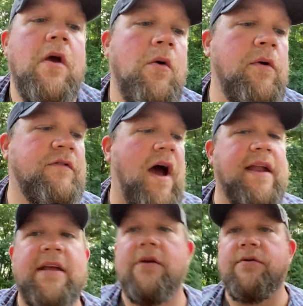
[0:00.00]
we've got
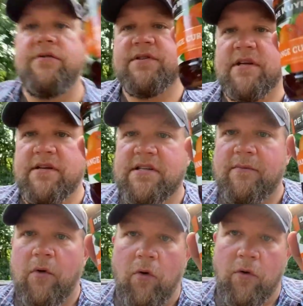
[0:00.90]
to use
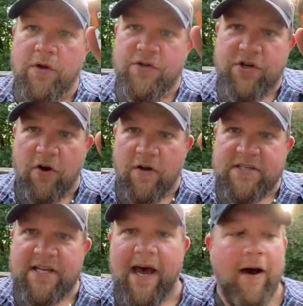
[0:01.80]
some orange
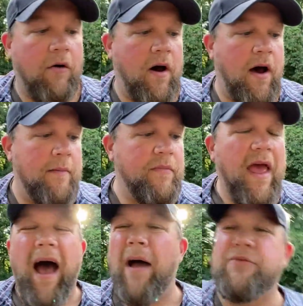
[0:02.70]
curacao.
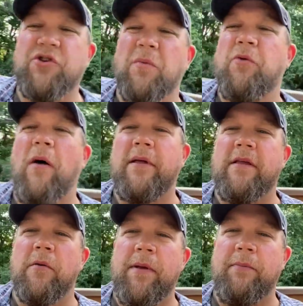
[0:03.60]
I'm sure probably
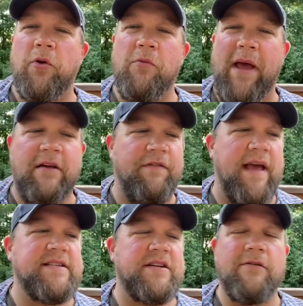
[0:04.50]
there are people who make
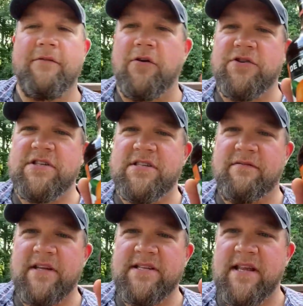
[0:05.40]
fancier versions of
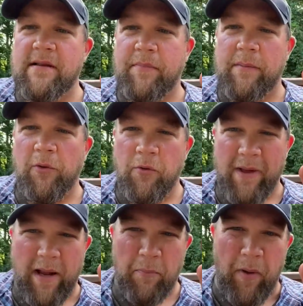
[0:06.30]
this than the people who make